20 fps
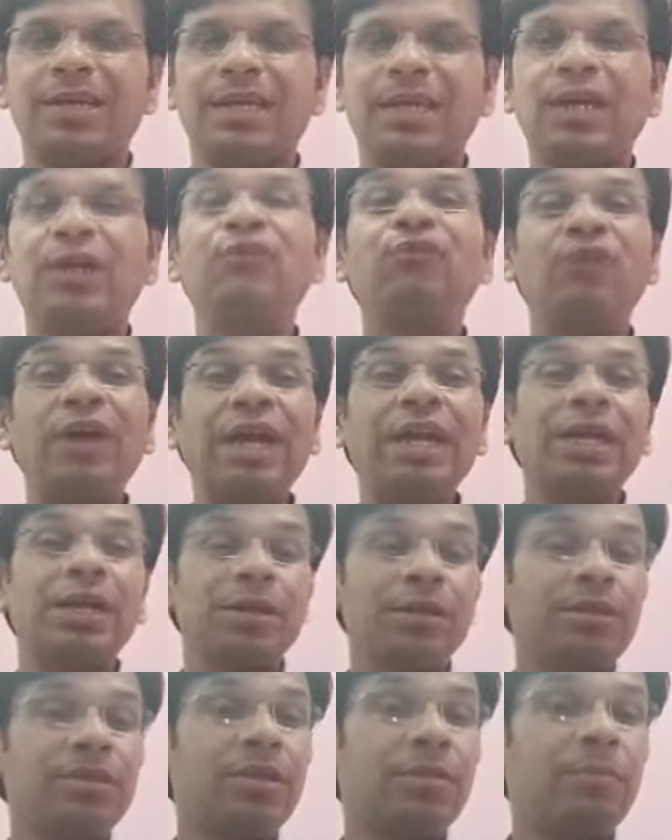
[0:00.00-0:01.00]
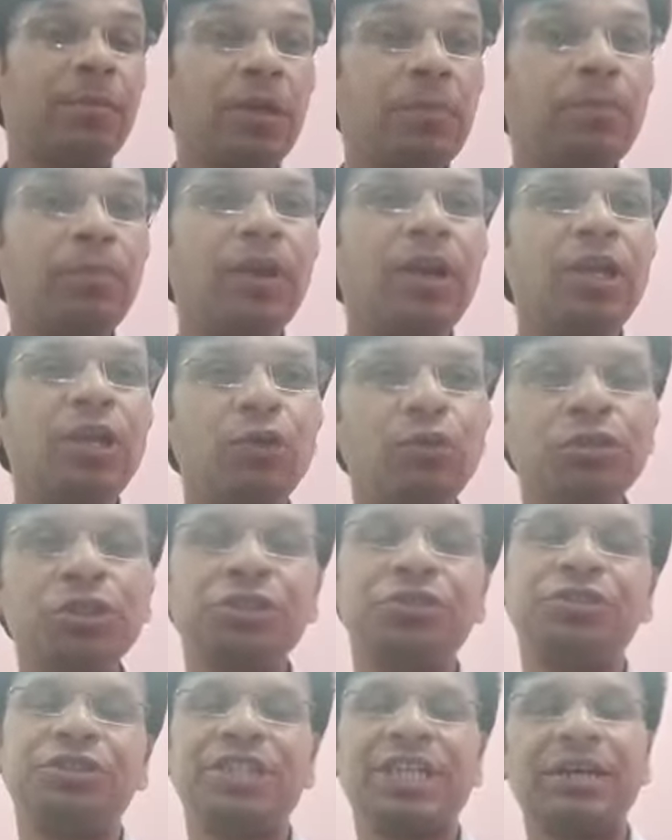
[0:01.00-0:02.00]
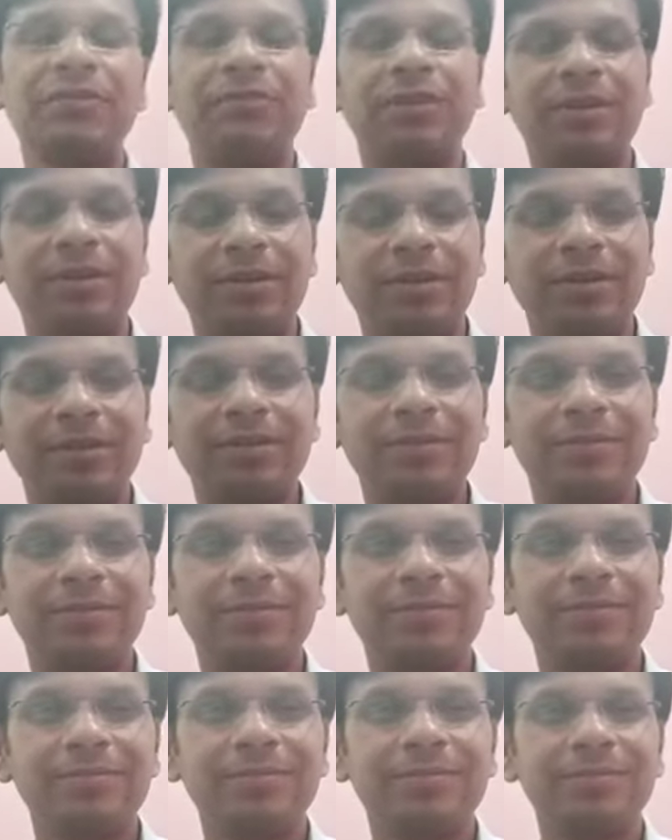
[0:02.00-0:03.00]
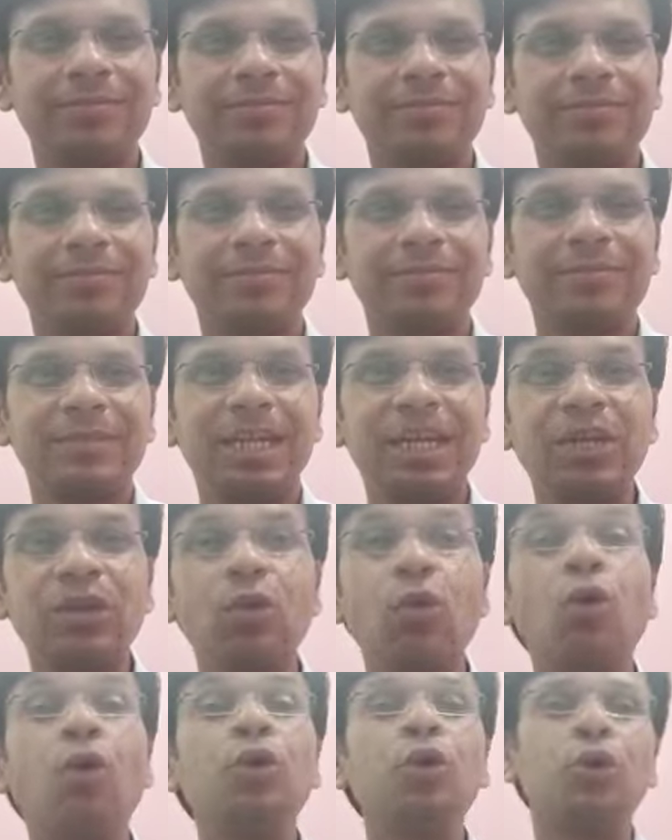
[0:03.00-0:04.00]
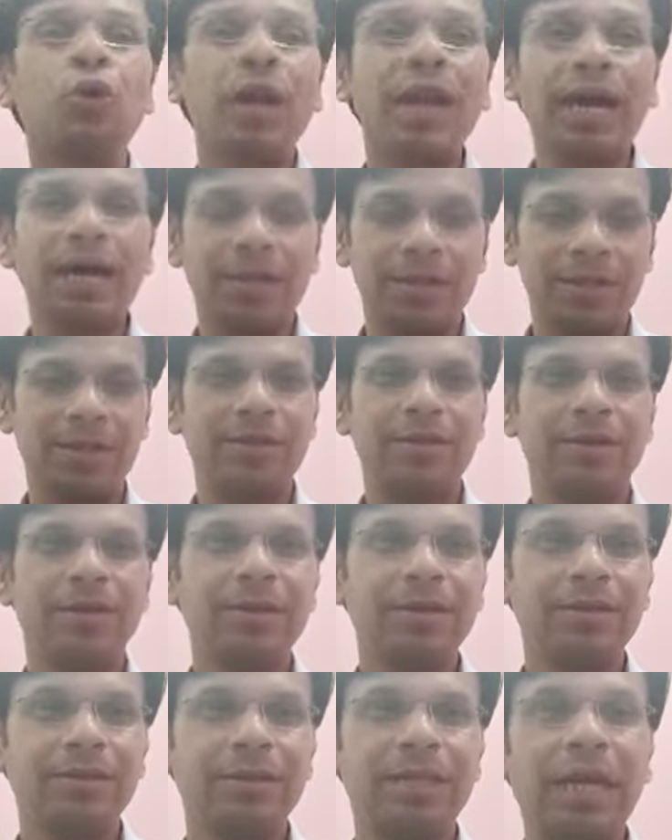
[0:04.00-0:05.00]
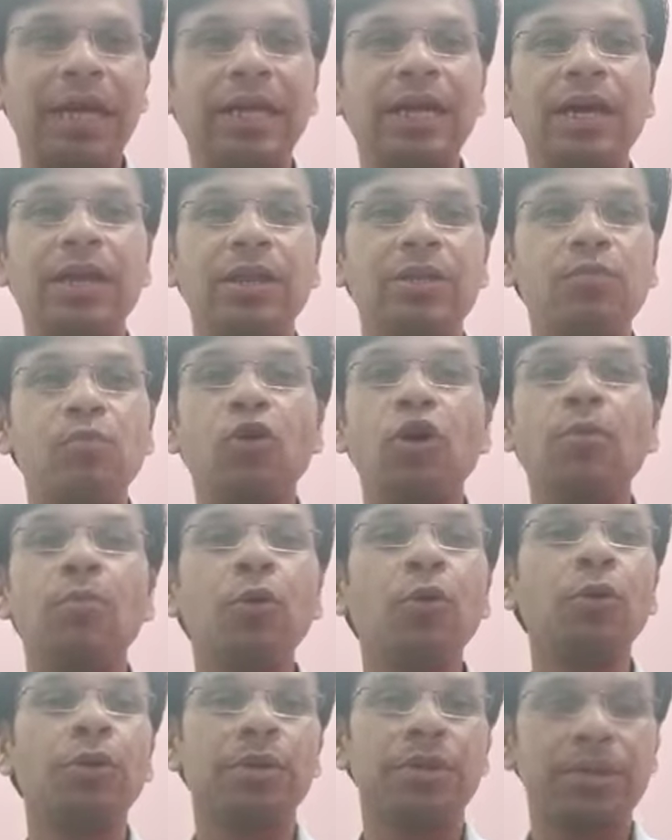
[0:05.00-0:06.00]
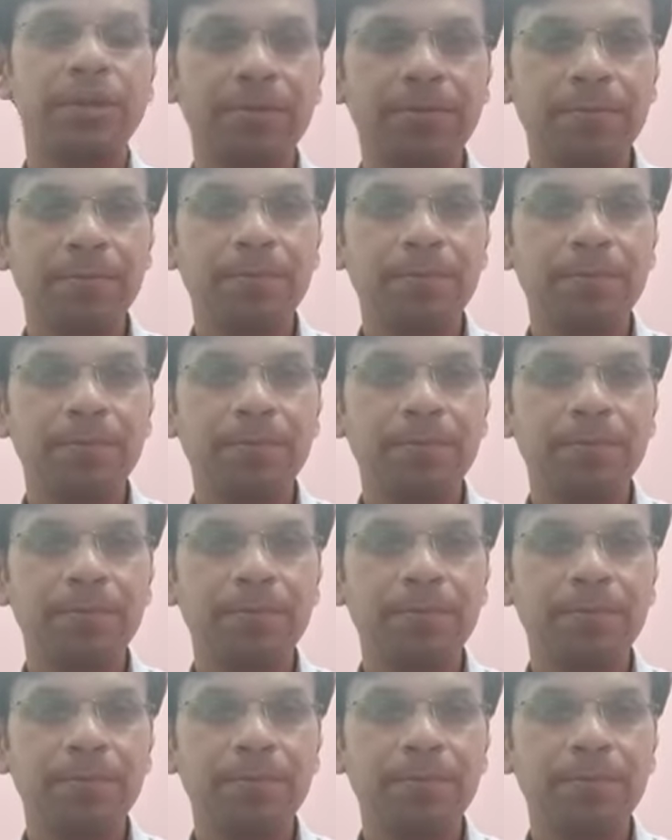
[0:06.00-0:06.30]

In Venice, the people used to travel in gondolas, that are small boats.